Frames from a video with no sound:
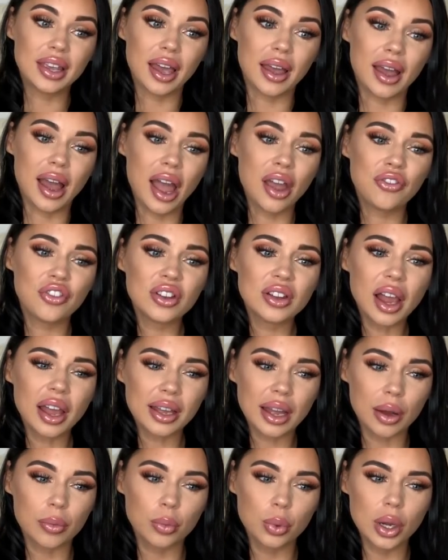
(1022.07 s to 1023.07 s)
yeah, I feel
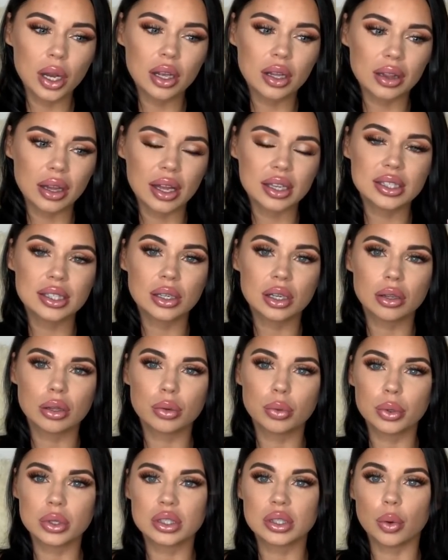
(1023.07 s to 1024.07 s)
like I'm really
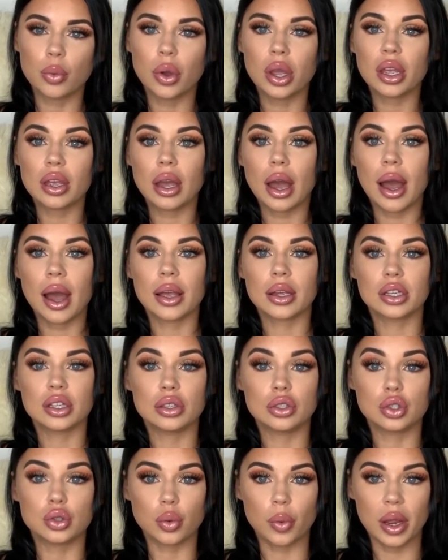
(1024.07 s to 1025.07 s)
classical with the way I
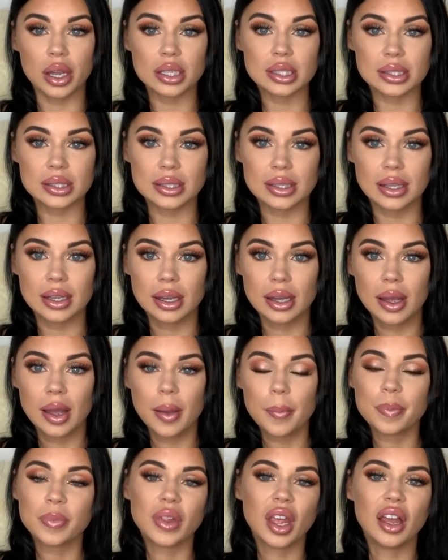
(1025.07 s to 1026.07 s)
dress.
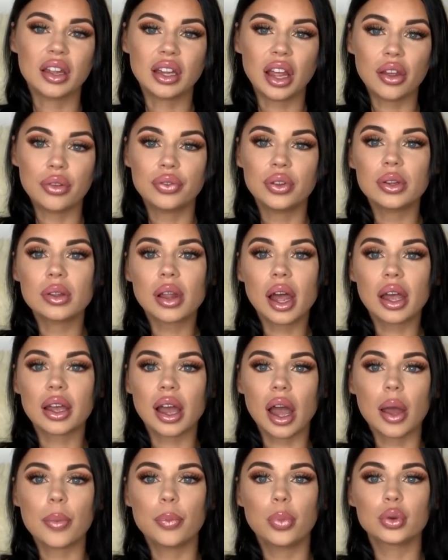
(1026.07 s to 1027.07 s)
And I feel
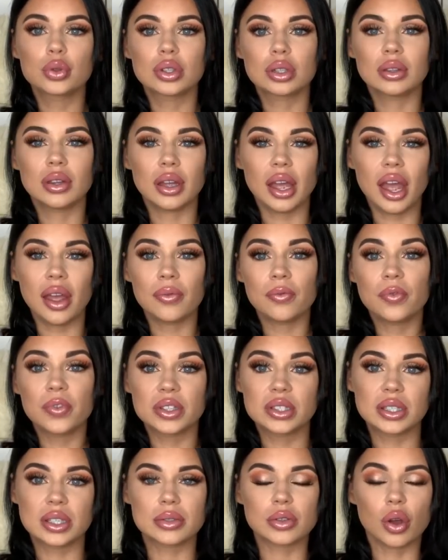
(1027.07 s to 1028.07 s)
like I put the
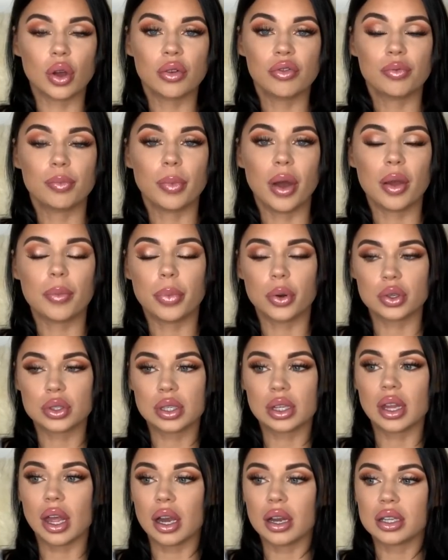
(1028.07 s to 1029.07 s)
emphasis of my
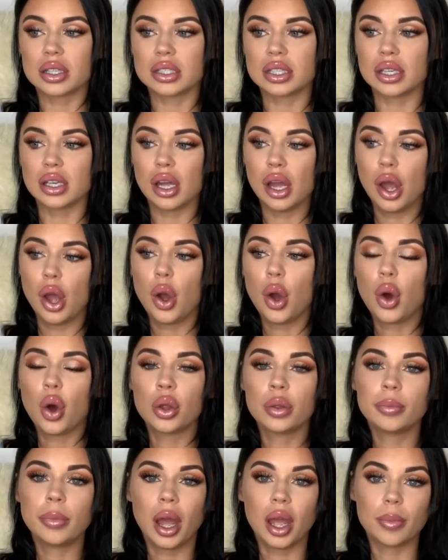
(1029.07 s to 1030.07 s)
personality
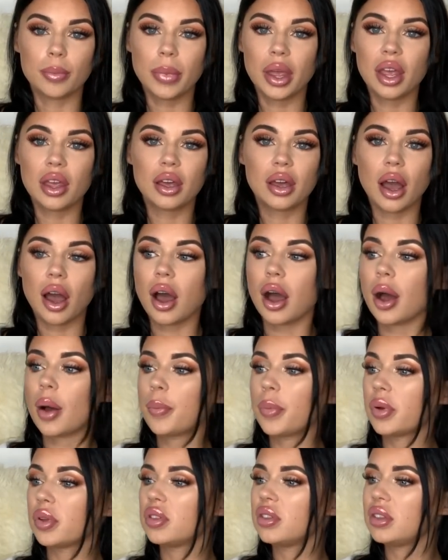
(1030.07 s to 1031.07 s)
on my
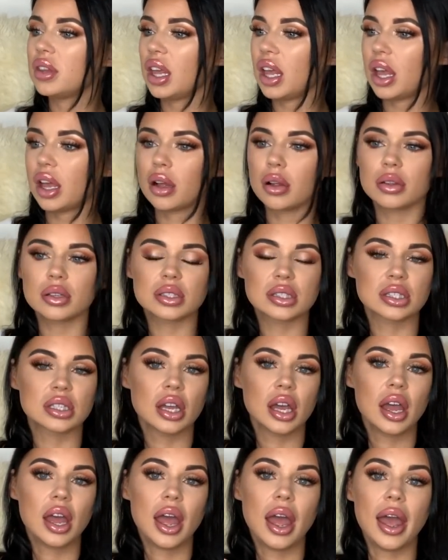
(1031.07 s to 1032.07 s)
makeup, nails,
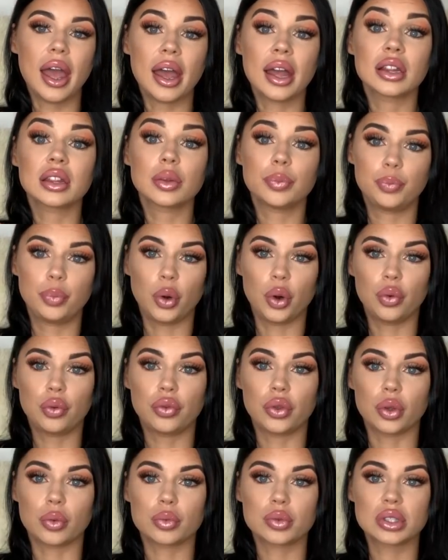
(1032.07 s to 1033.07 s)
and
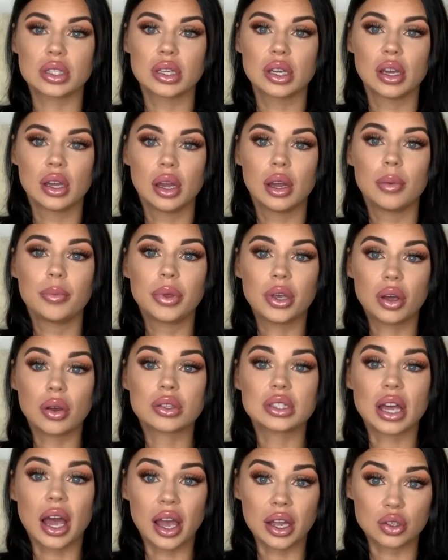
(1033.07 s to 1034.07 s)
perfumes.
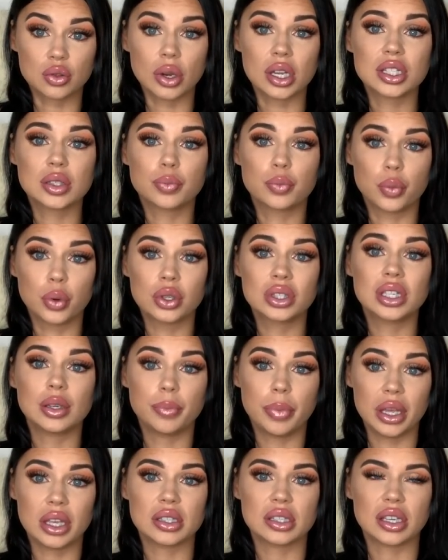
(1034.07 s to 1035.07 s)
Because I dress pretty
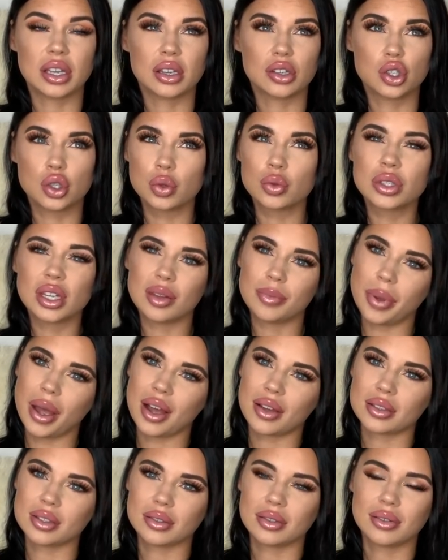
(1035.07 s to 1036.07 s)
basic. Shoes and
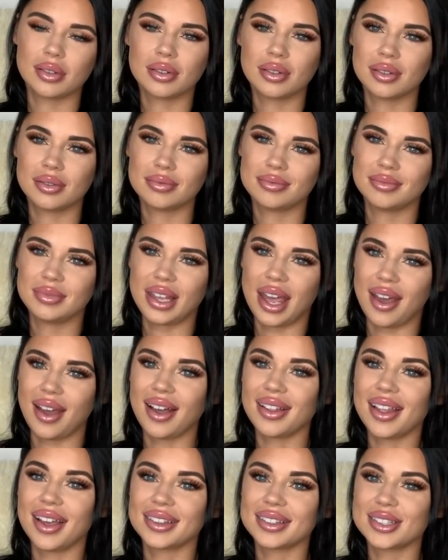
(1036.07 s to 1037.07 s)
bags. Yeah,
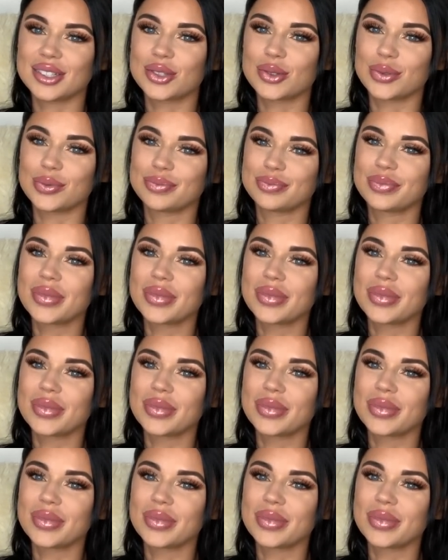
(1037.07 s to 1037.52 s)
I like this too.